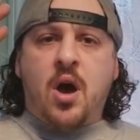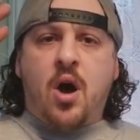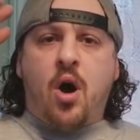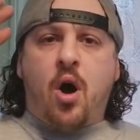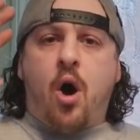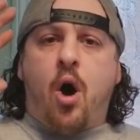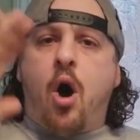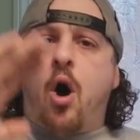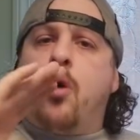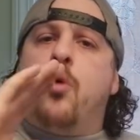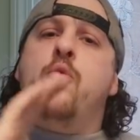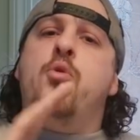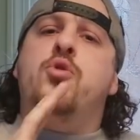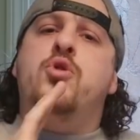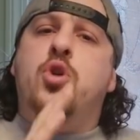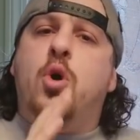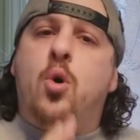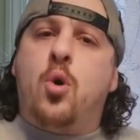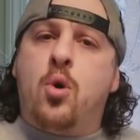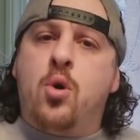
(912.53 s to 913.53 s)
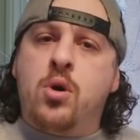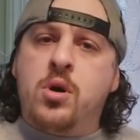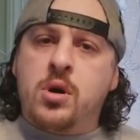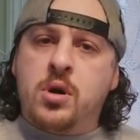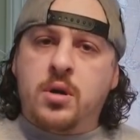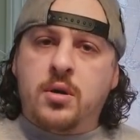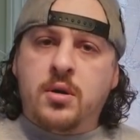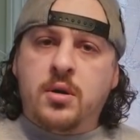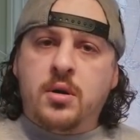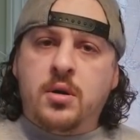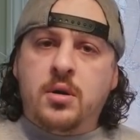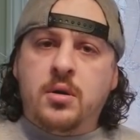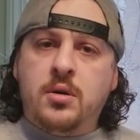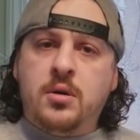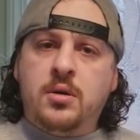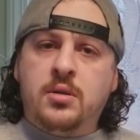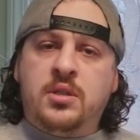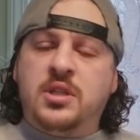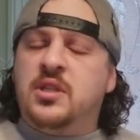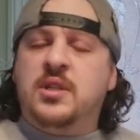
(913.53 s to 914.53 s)
Horrorcore
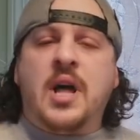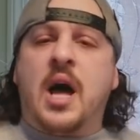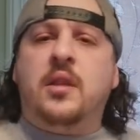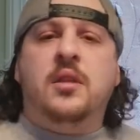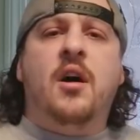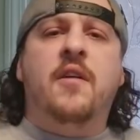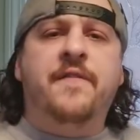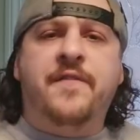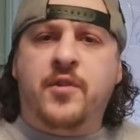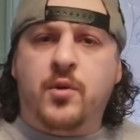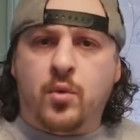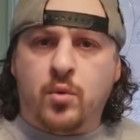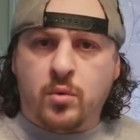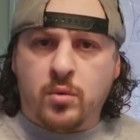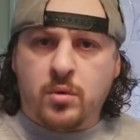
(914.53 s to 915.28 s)
does not love you.